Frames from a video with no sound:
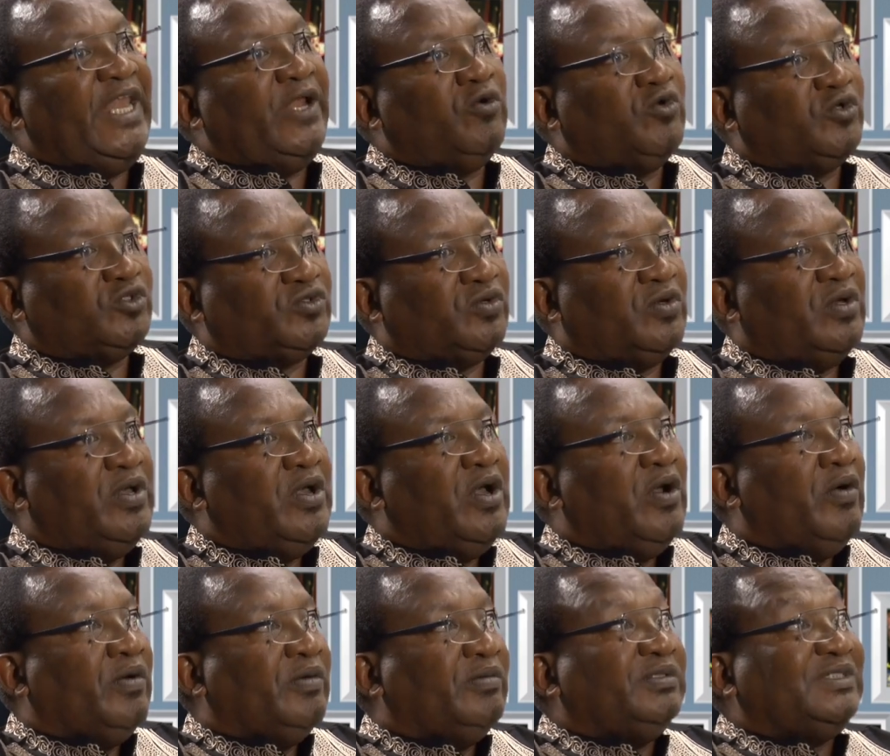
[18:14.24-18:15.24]
And also
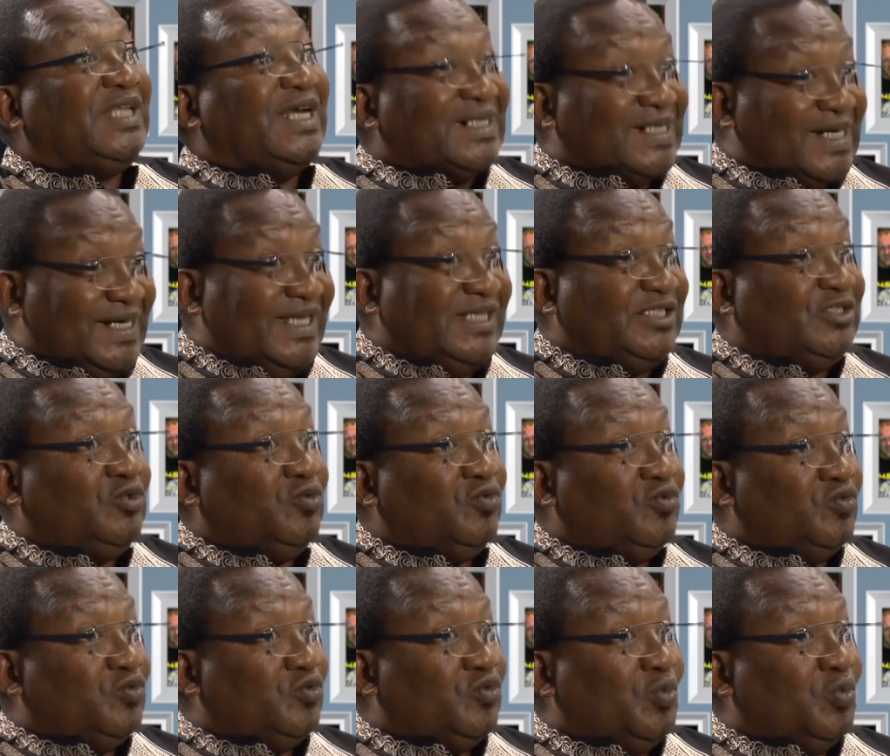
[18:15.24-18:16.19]
that relates to